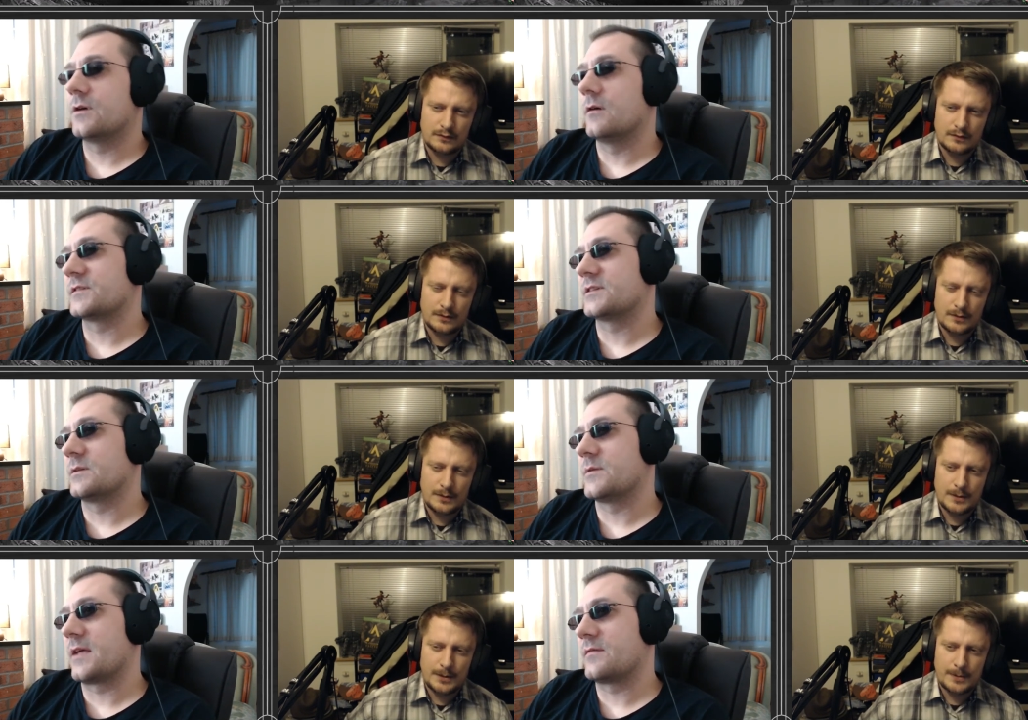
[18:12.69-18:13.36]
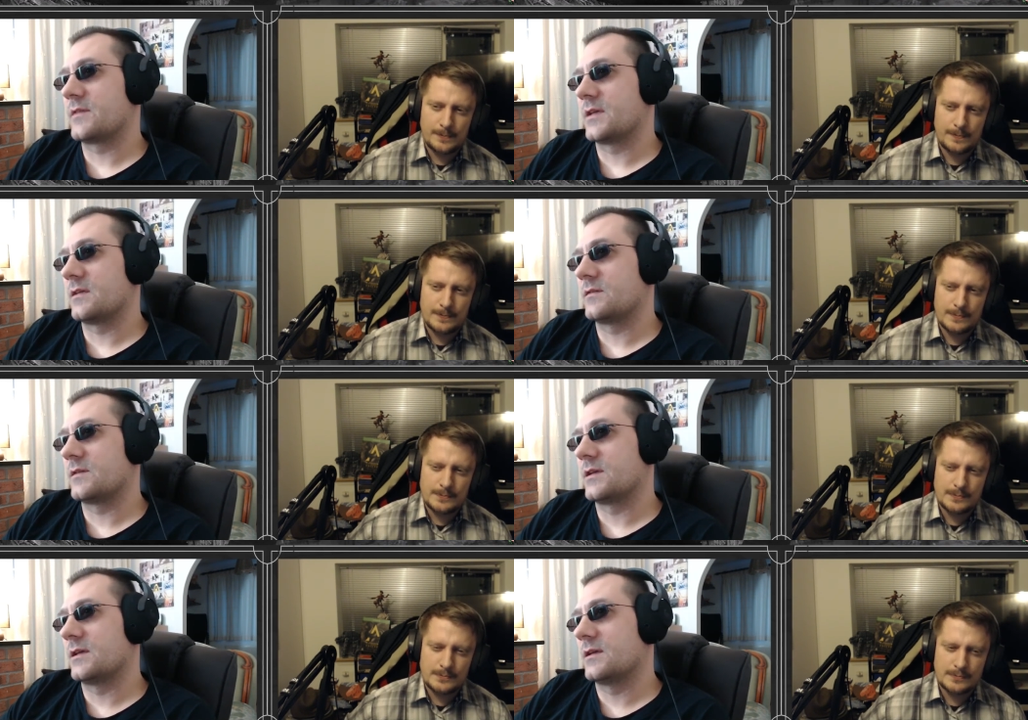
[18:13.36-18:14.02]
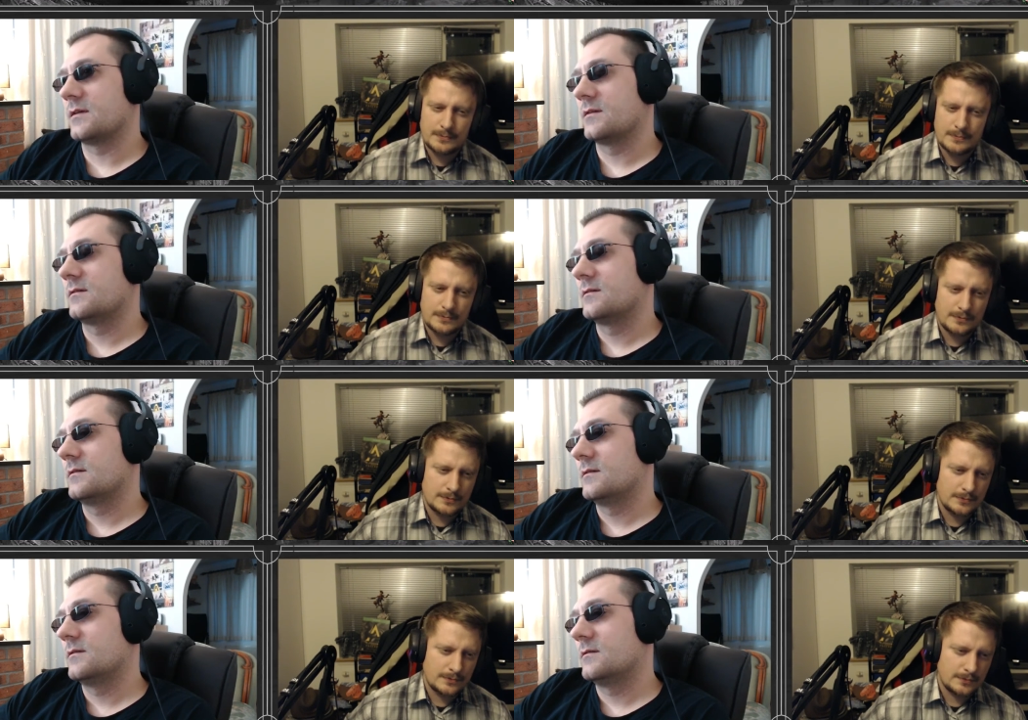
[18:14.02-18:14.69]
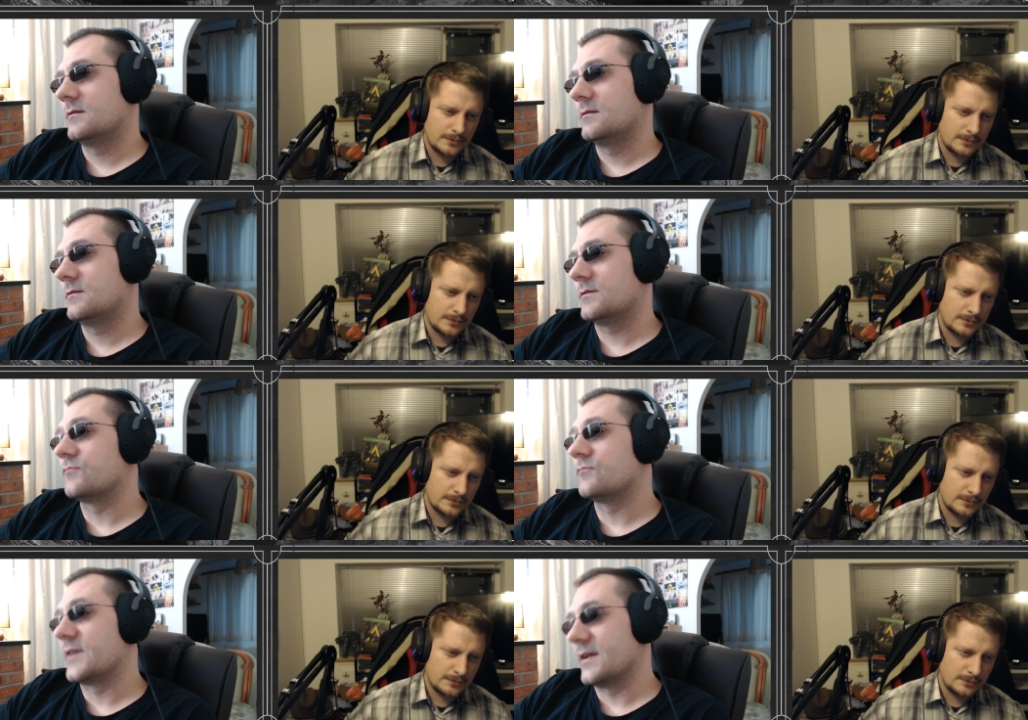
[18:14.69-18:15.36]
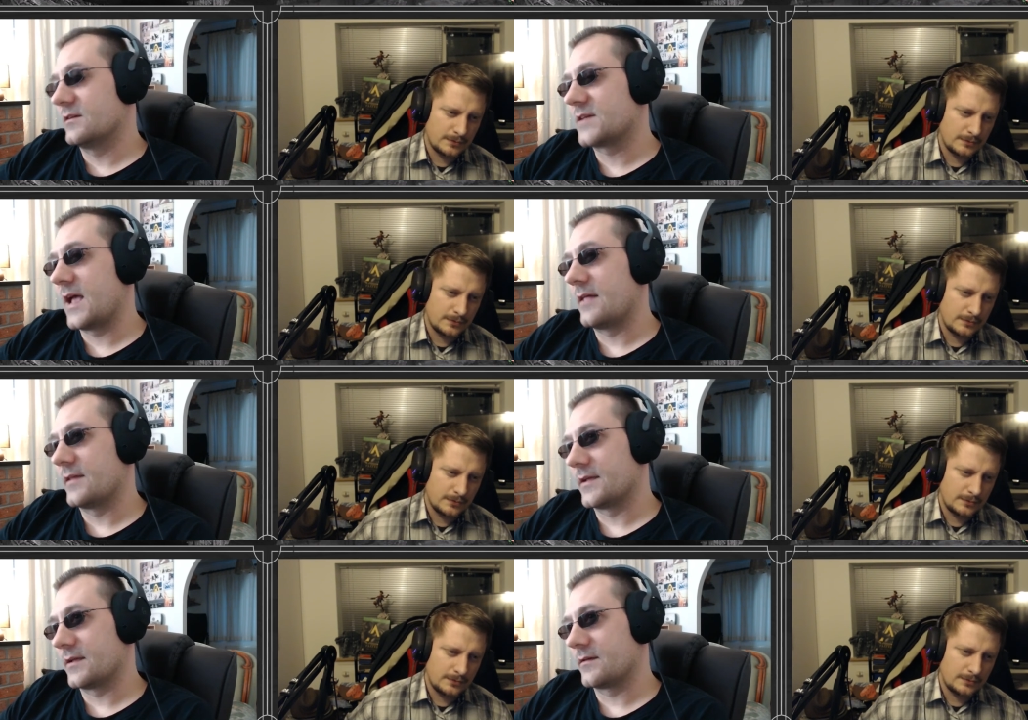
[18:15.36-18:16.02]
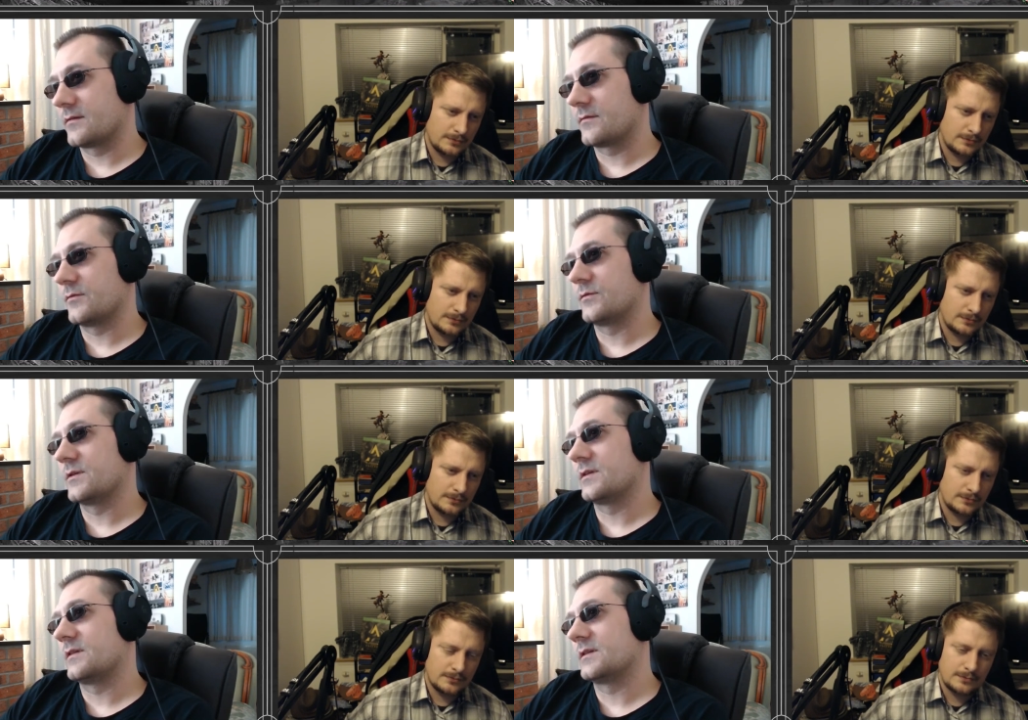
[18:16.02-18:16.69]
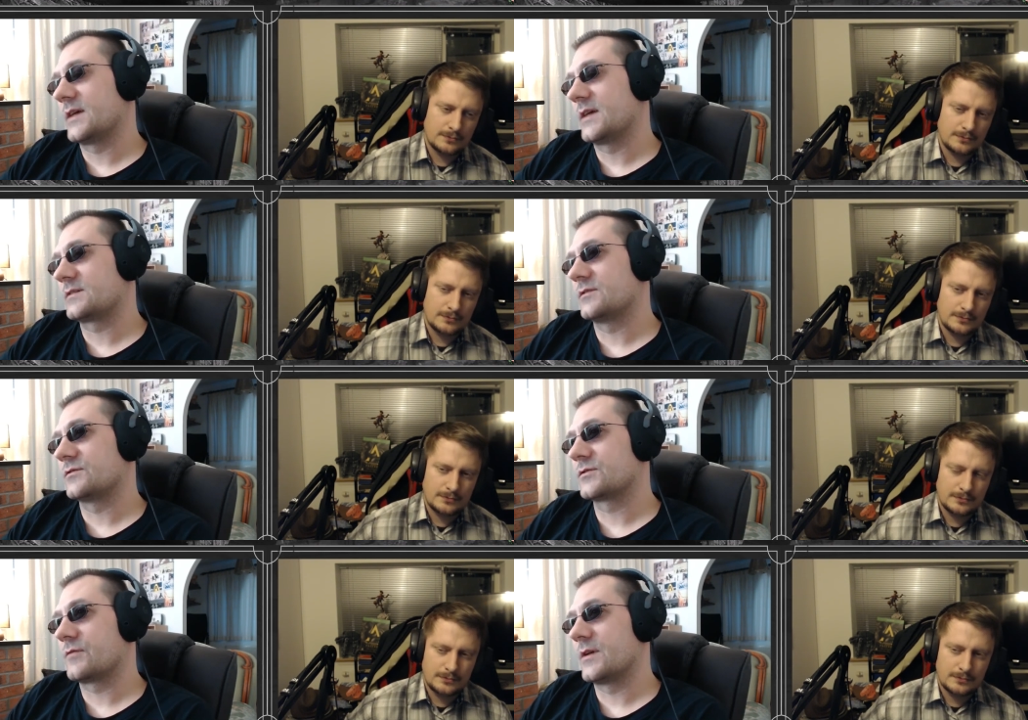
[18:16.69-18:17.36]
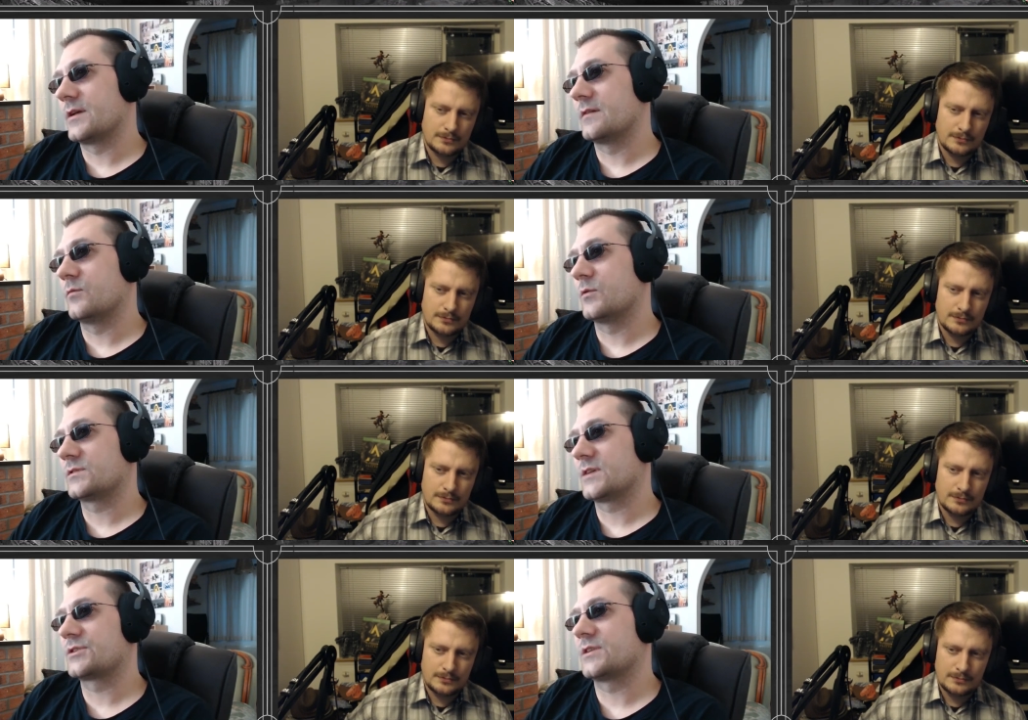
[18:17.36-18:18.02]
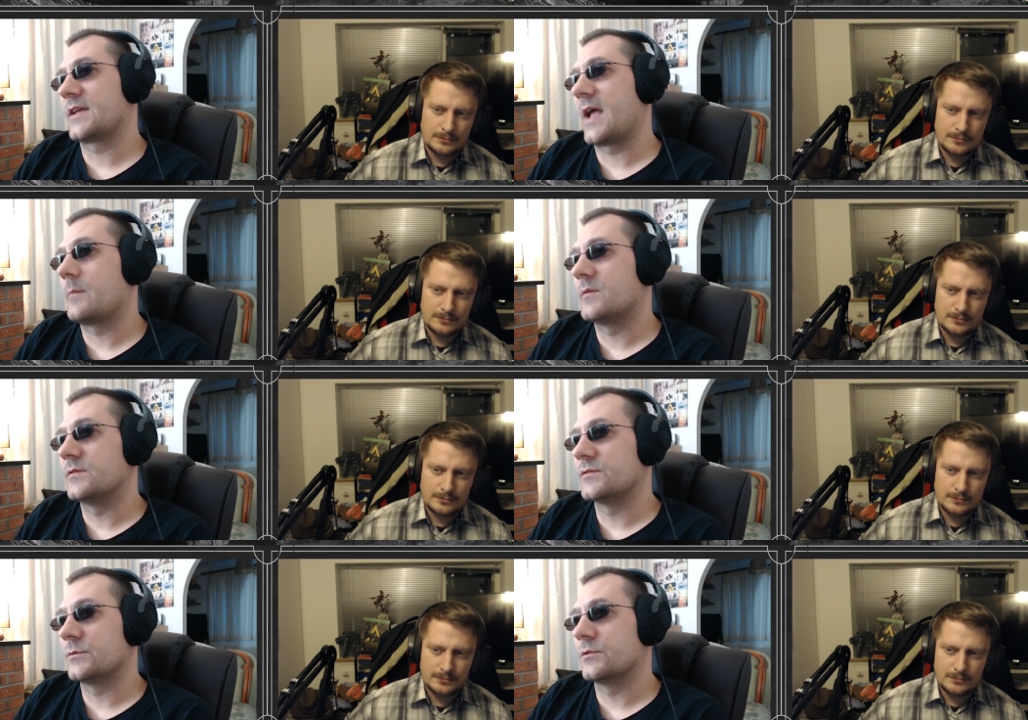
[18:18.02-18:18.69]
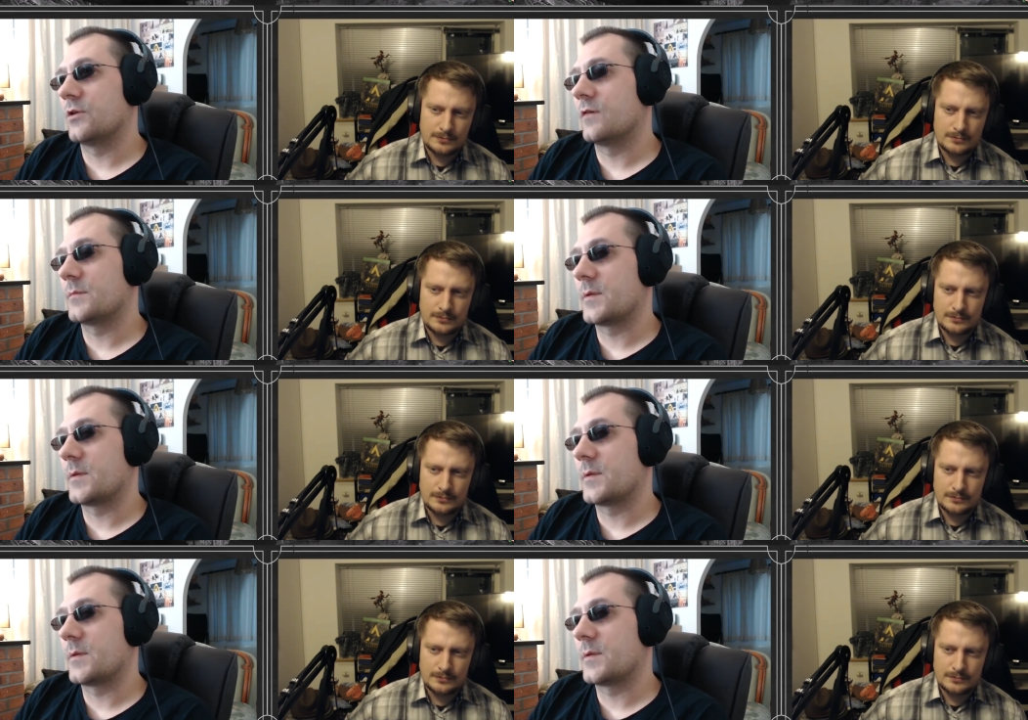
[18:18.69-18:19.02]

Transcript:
Speaker 1: obviously we get the the the real telling through the the text on screen of what's actually happened to a lot of the